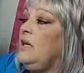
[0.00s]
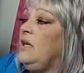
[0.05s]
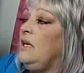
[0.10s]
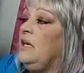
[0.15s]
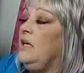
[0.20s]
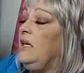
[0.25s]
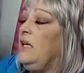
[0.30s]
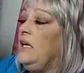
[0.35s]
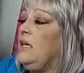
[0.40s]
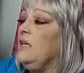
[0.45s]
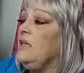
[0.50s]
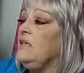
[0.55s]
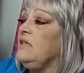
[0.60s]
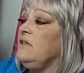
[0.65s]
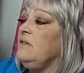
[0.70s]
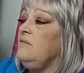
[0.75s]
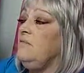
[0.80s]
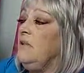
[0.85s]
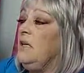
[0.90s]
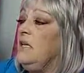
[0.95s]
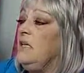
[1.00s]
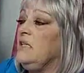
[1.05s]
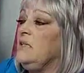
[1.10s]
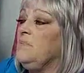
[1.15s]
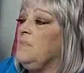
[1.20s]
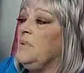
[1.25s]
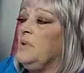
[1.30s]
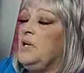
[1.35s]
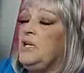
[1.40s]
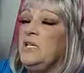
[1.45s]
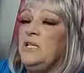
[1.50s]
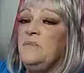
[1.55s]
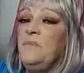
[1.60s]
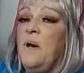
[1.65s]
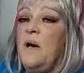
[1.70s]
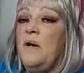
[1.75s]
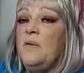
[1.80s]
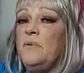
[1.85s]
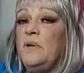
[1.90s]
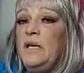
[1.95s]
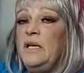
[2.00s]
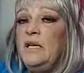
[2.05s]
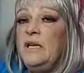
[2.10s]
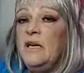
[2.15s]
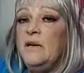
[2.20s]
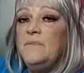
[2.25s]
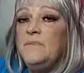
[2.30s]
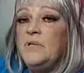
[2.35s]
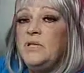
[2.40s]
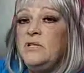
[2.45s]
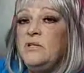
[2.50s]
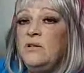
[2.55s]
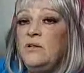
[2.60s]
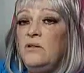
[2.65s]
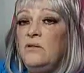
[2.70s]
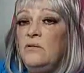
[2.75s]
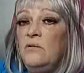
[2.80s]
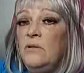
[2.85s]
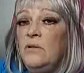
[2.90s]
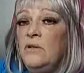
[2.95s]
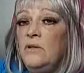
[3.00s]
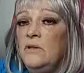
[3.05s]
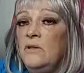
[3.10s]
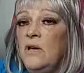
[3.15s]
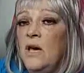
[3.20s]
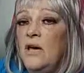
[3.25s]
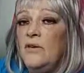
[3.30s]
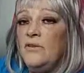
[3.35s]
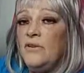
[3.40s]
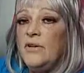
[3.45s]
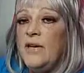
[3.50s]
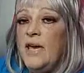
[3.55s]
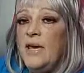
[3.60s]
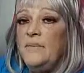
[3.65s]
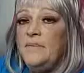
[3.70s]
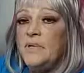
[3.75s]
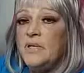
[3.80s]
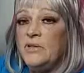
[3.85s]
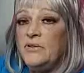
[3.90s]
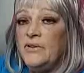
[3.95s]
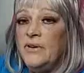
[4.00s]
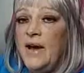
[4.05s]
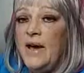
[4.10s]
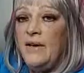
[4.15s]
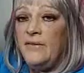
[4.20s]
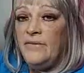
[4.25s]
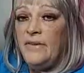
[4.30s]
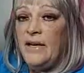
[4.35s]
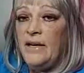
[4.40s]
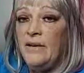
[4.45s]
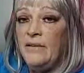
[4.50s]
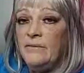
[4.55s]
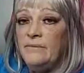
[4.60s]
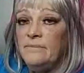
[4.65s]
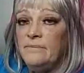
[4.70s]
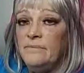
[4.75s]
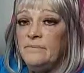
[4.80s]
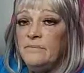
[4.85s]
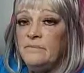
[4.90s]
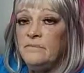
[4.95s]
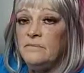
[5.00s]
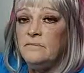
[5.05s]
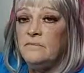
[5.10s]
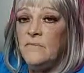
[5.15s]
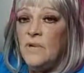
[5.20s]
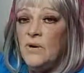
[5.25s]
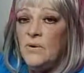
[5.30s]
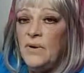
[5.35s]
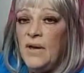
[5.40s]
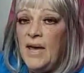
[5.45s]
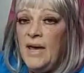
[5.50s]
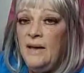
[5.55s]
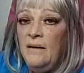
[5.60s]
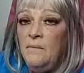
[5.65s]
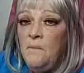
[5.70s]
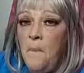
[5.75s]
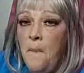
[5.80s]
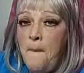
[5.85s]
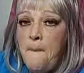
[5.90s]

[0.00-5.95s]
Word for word: it is it is pretty small when it comes to other games that are out there. Okay?